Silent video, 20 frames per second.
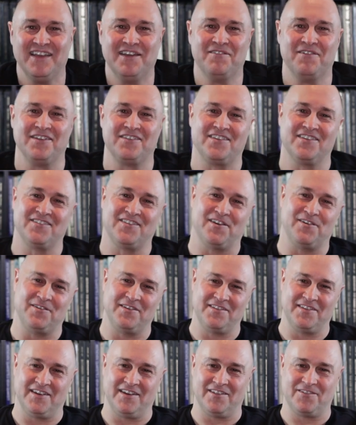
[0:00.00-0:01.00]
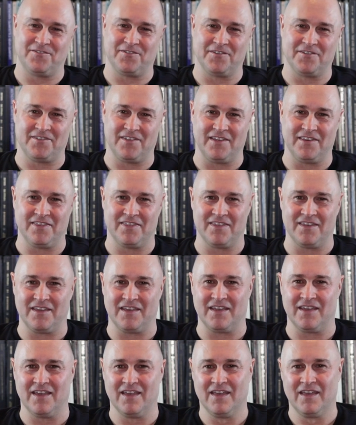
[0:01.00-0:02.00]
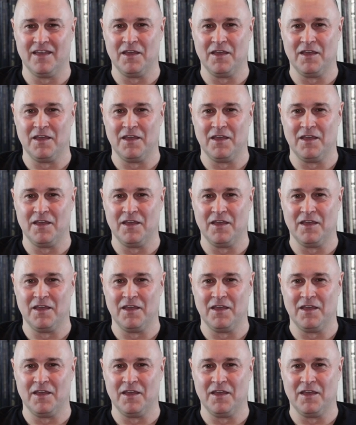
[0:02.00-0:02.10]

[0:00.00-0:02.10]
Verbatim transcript: which is always an interesting thing.